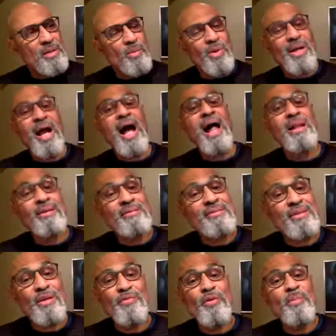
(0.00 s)
what hollers
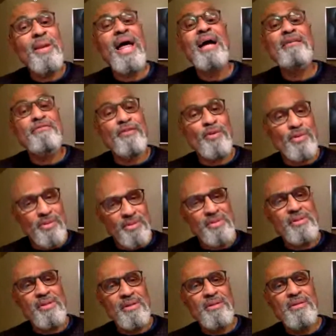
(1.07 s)
did for Black
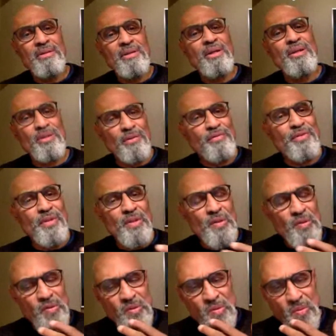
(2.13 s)
folks in the
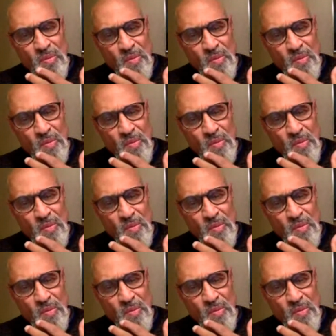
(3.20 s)
fields.